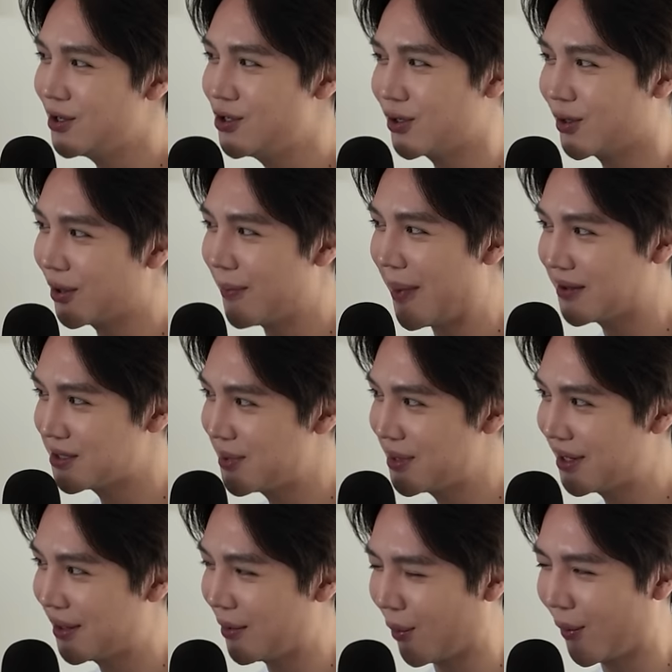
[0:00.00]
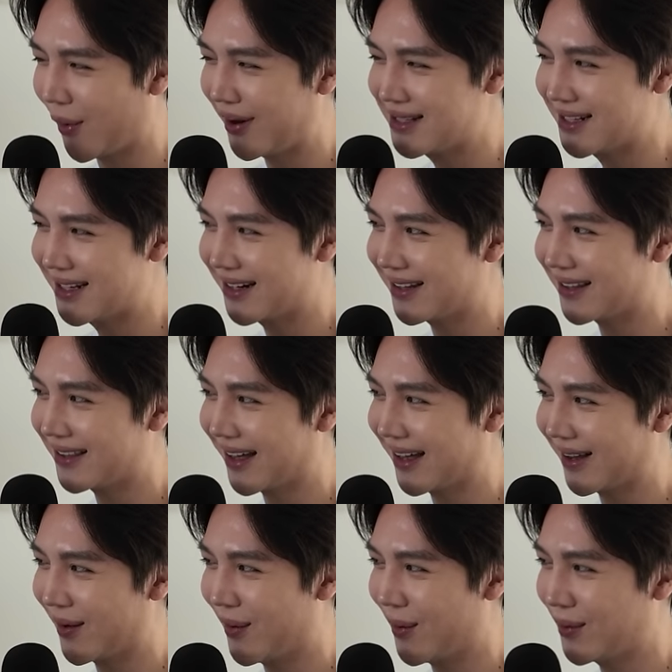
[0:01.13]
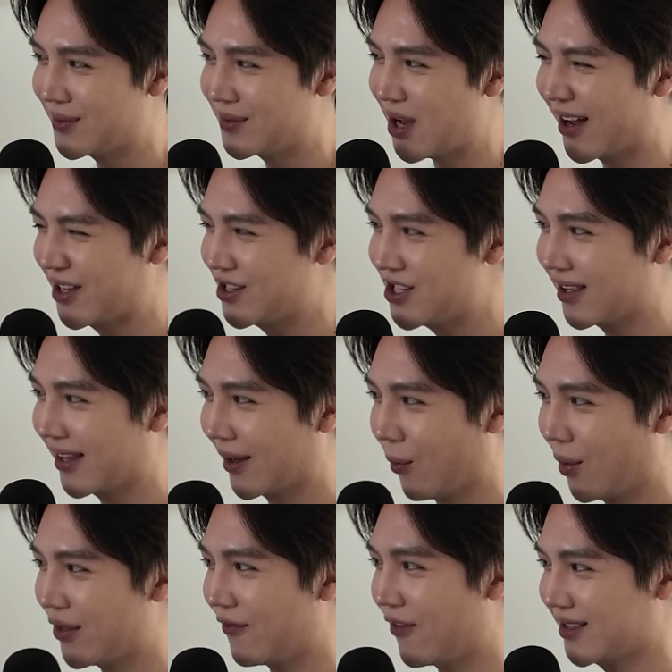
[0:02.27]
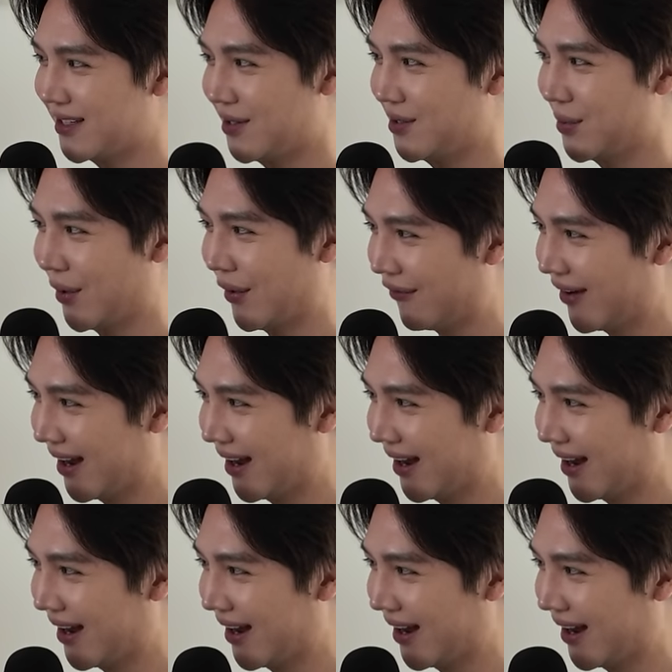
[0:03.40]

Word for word: you should go to Bounce Beauty, or is it like, oh, talking shit, like, what the fuck did you do to her